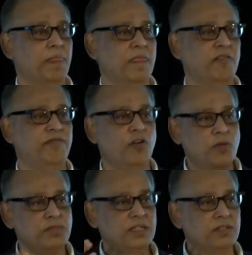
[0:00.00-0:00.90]

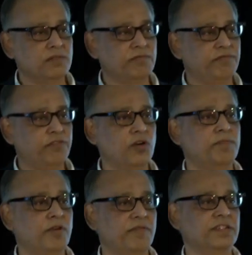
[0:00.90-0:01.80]
formed a
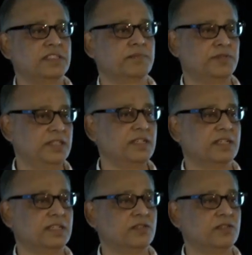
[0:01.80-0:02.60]
for-profit subsidiary.